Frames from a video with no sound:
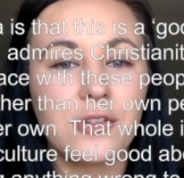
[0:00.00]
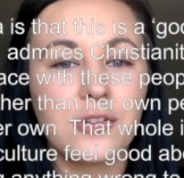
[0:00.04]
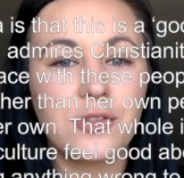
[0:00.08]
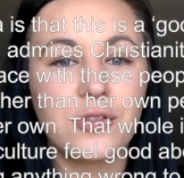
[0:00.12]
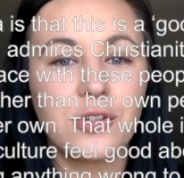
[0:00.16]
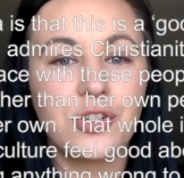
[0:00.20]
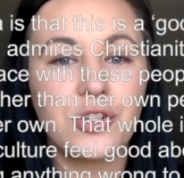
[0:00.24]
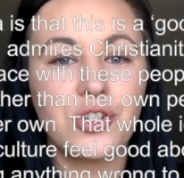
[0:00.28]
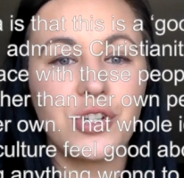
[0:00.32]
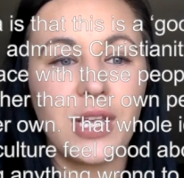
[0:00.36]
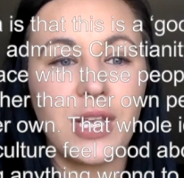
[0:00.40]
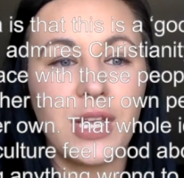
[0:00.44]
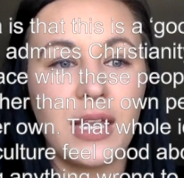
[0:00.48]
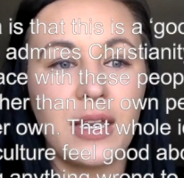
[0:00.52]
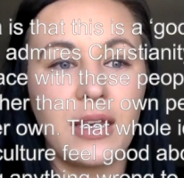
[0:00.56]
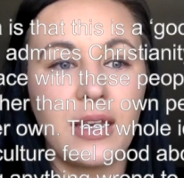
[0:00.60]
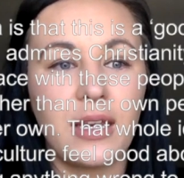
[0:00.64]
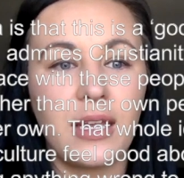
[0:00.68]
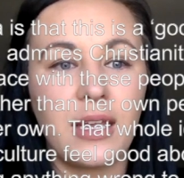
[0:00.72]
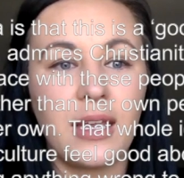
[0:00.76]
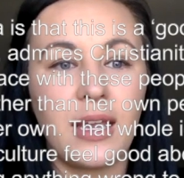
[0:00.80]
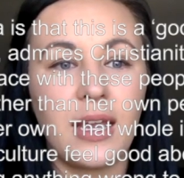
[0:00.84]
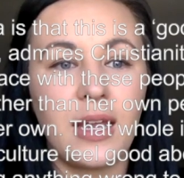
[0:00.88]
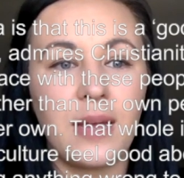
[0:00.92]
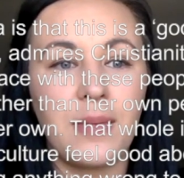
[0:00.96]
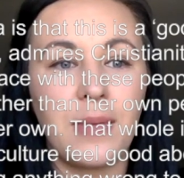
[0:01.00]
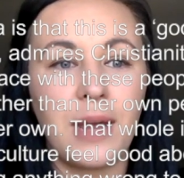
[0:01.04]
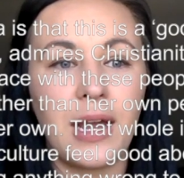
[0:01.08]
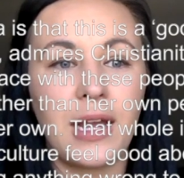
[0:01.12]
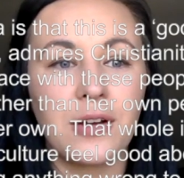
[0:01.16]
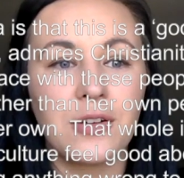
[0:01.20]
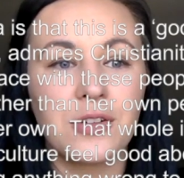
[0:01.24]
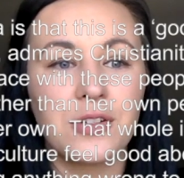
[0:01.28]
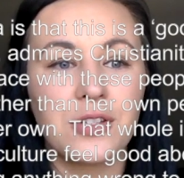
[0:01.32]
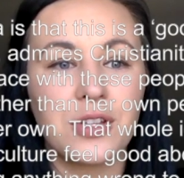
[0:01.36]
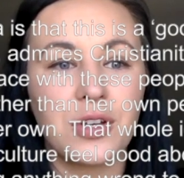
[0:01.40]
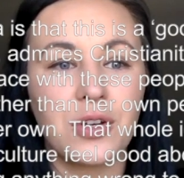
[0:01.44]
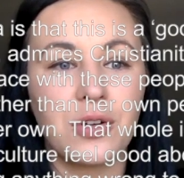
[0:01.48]
Christianity,
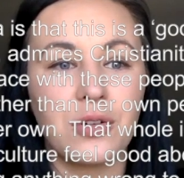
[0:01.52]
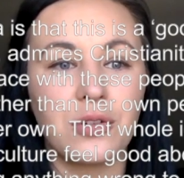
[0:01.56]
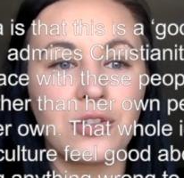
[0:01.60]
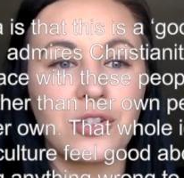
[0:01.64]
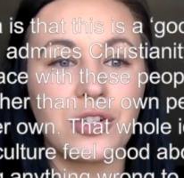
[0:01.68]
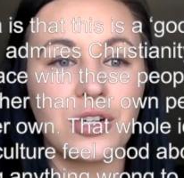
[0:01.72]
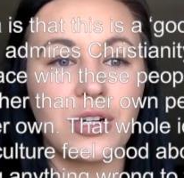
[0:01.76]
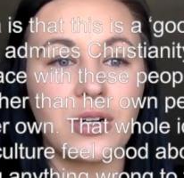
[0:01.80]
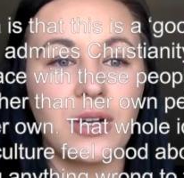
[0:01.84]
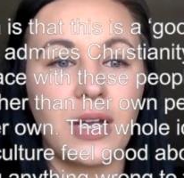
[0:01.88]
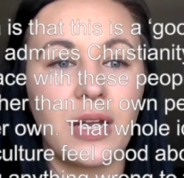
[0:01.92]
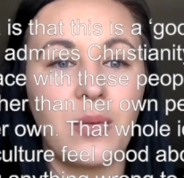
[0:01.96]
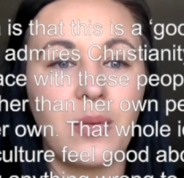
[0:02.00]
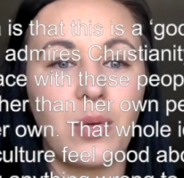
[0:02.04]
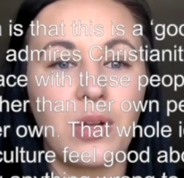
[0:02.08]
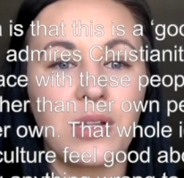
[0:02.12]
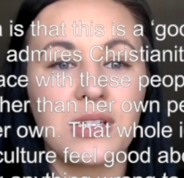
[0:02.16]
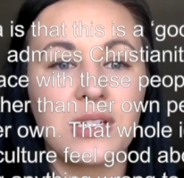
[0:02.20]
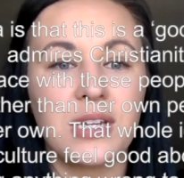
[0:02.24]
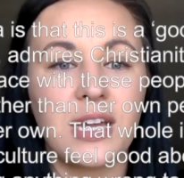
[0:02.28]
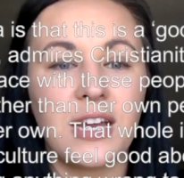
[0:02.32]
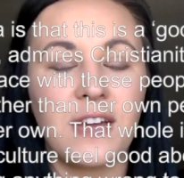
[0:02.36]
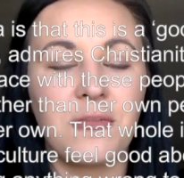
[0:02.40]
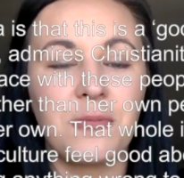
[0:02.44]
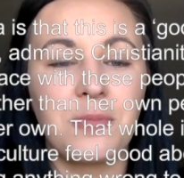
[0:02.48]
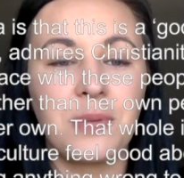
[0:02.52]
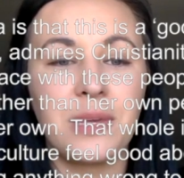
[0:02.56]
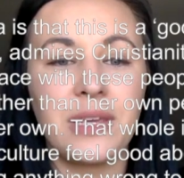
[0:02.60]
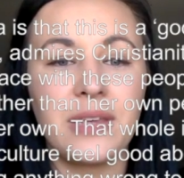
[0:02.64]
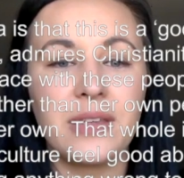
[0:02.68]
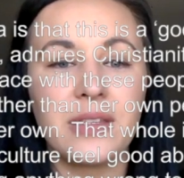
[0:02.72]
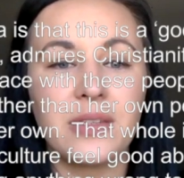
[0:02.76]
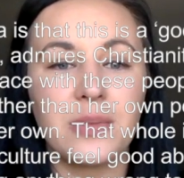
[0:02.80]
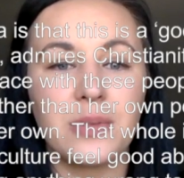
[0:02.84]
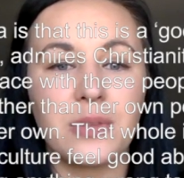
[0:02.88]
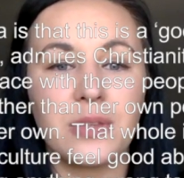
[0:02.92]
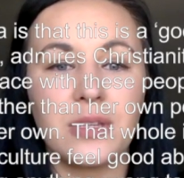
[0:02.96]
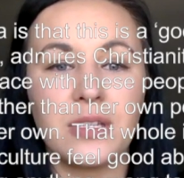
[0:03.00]
admires the culture, and wants to have
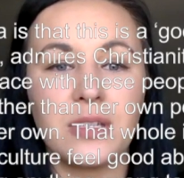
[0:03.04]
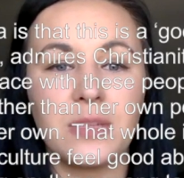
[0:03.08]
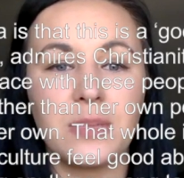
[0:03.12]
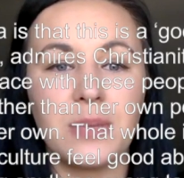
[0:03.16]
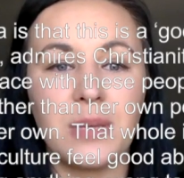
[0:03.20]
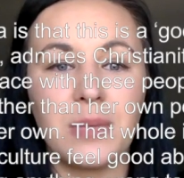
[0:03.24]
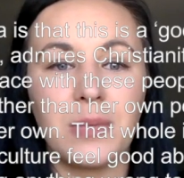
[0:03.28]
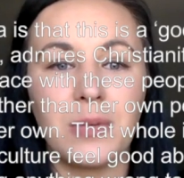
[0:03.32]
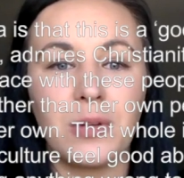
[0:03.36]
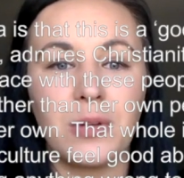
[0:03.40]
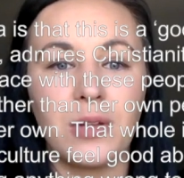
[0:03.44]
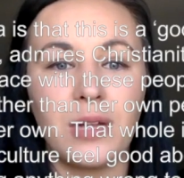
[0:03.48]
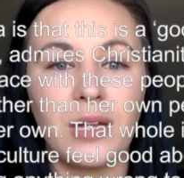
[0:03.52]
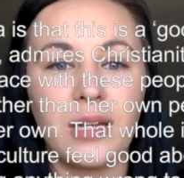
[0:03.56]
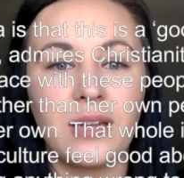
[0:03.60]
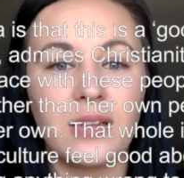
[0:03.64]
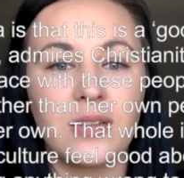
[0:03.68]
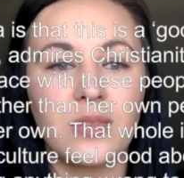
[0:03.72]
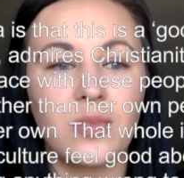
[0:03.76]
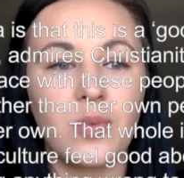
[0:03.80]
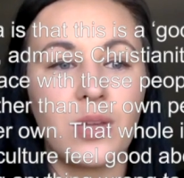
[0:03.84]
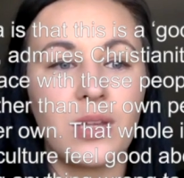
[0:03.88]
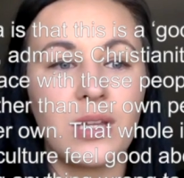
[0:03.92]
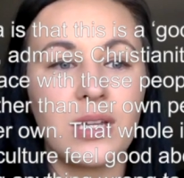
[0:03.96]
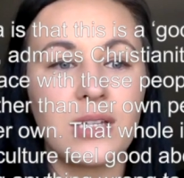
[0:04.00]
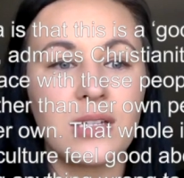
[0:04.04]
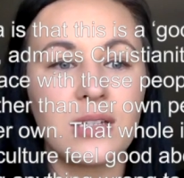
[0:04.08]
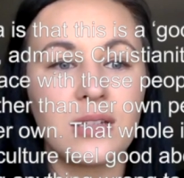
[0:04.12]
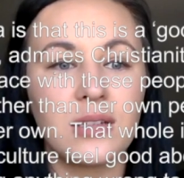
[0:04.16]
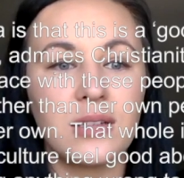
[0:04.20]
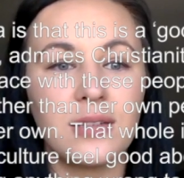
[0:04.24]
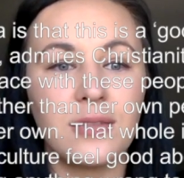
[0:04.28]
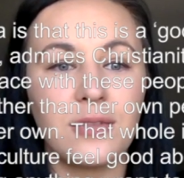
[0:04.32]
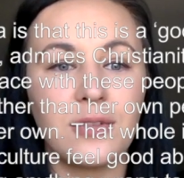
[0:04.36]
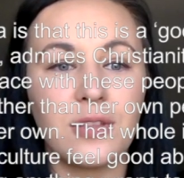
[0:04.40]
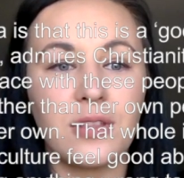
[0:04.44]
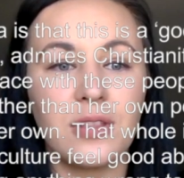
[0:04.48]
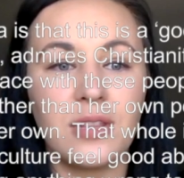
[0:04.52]
peace with these people, and is willing to
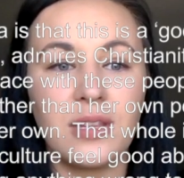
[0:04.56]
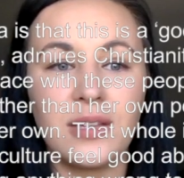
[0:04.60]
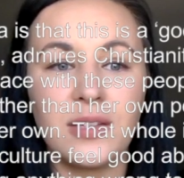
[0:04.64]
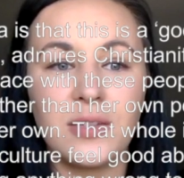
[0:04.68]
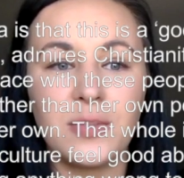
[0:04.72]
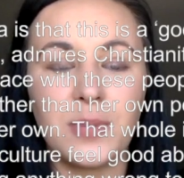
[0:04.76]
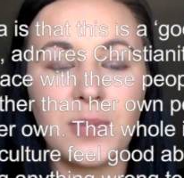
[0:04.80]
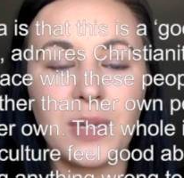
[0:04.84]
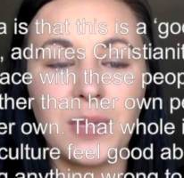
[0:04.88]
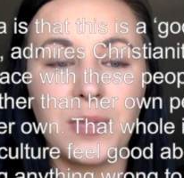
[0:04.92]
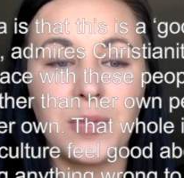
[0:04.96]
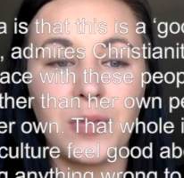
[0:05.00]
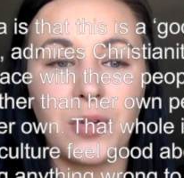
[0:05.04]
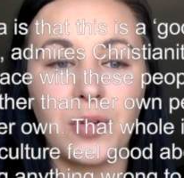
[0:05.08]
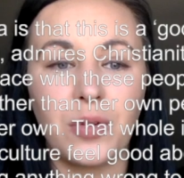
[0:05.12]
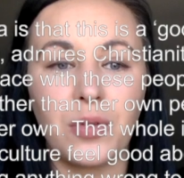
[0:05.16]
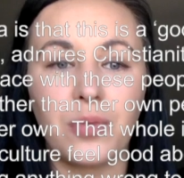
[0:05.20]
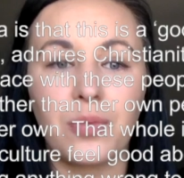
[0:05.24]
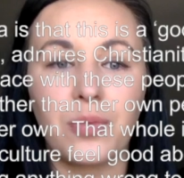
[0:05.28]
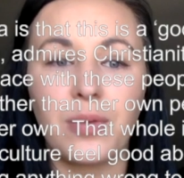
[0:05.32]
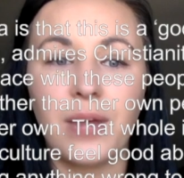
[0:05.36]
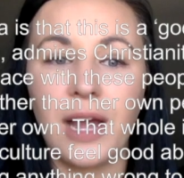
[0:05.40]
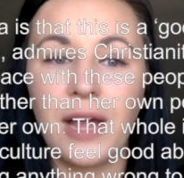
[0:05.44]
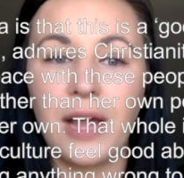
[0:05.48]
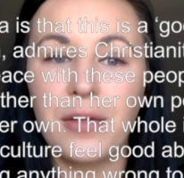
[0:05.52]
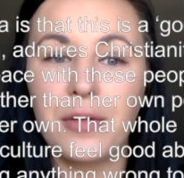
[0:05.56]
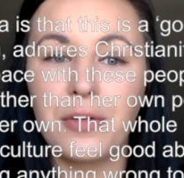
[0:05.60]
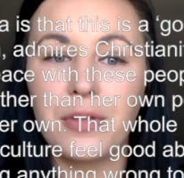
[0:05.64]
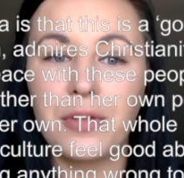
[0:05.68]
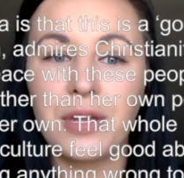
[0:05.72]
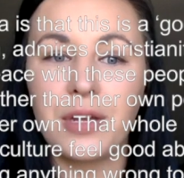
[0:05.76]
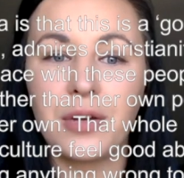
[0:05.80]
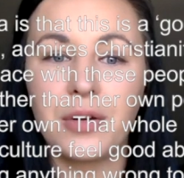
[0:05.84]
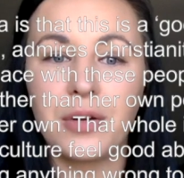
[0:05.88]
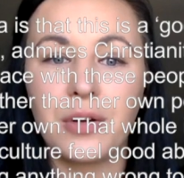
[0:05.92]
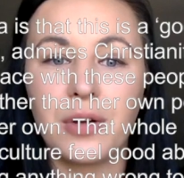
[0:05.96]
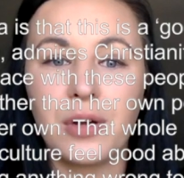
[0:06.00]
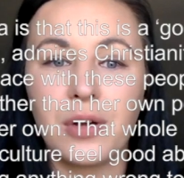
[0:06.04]
live with these people rather than
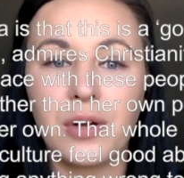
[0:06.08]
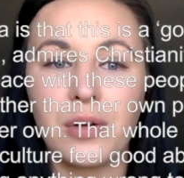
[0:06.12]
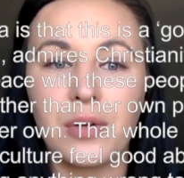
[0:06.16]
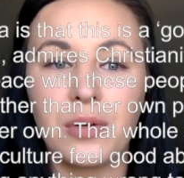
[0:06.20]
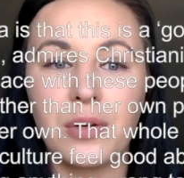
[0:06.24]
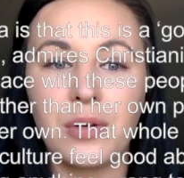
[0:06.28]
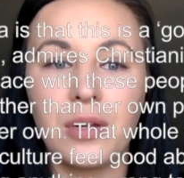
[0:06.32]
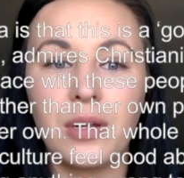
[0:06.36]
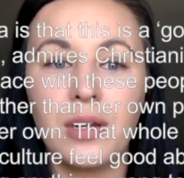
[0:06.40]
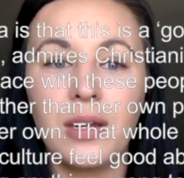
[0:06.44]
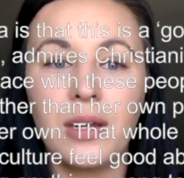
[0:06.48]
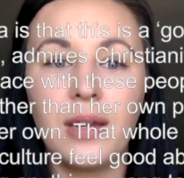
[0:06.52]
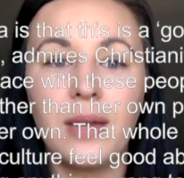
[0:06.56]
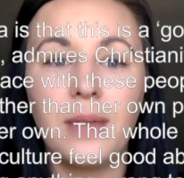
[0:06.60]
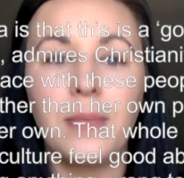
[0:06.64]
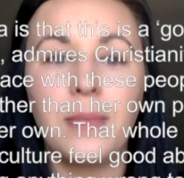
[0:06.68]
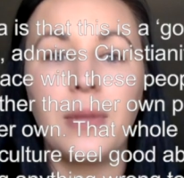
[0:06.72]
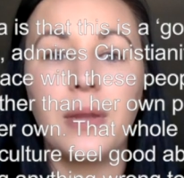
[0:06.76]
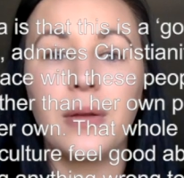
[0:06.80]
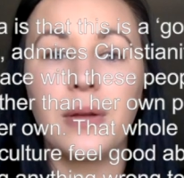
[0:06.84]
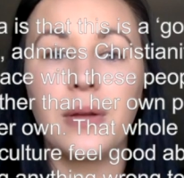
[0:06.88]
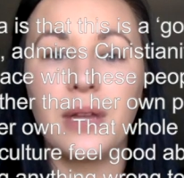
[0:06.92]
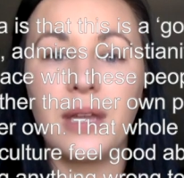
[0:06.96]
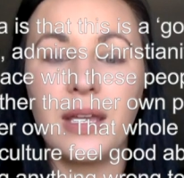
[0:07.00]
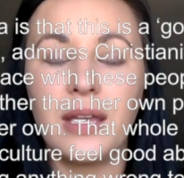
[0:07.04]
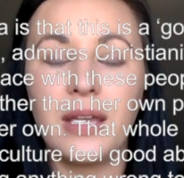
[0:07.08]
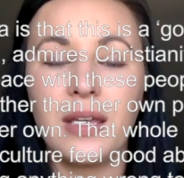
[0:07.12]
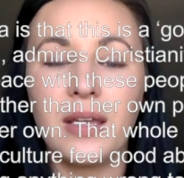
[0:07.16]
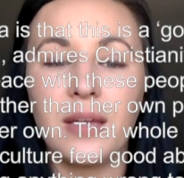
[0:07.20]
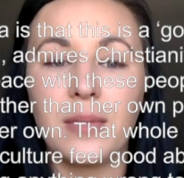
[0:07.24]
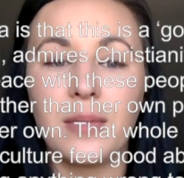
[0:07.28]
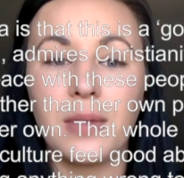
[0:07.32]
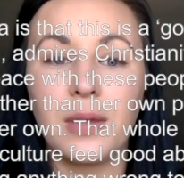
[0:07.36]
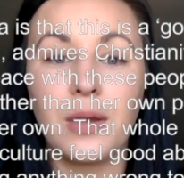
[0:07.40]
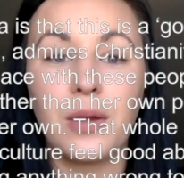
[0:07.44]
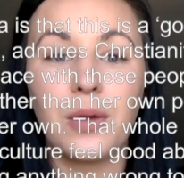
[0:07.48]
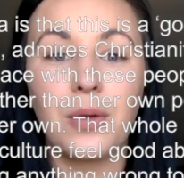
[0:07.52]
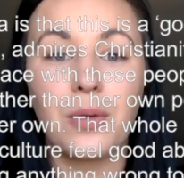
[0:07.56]
her own, marry
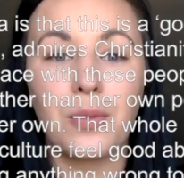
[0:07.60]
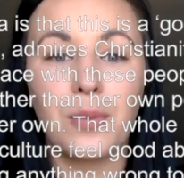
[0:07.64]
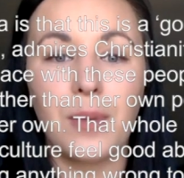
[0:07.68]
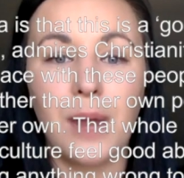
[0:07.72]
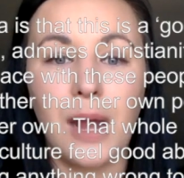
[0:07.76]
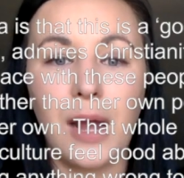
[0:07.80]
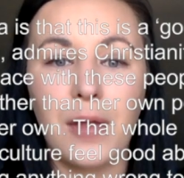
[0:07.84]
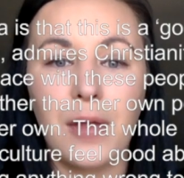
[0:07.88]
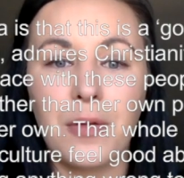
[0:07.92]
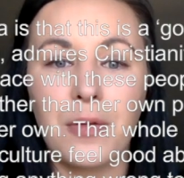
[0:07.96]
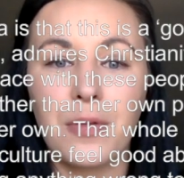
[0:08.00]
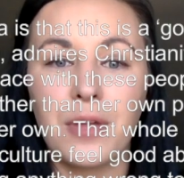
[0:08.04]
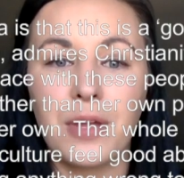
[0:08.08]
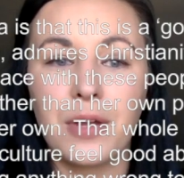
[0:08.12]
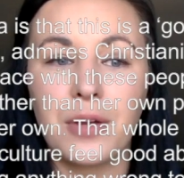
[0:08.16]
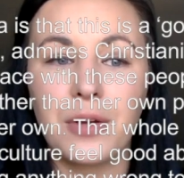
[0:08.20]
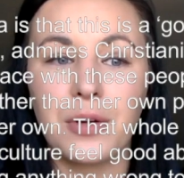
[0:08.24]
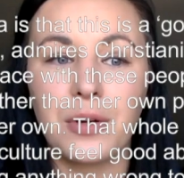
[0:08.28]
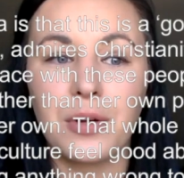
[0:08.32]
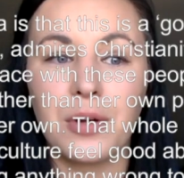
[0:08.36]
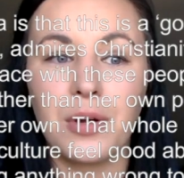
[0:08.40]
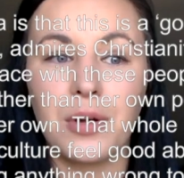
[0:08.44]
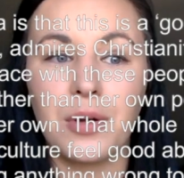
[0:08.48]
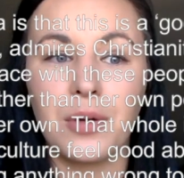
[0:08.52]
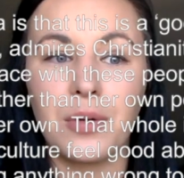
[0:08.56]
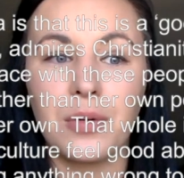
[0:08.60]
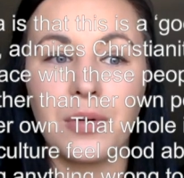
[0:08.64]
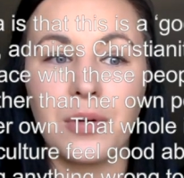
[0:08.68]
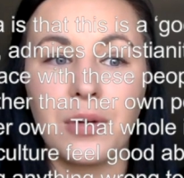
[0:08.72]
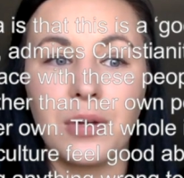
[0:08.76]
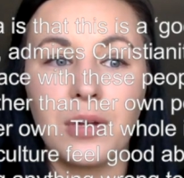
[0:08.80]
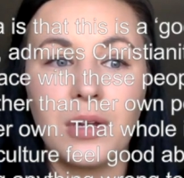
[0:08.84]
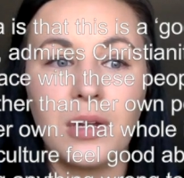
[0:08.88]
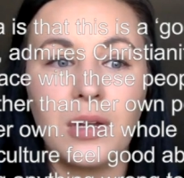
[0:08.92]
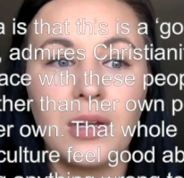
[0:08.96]
him rather than her own.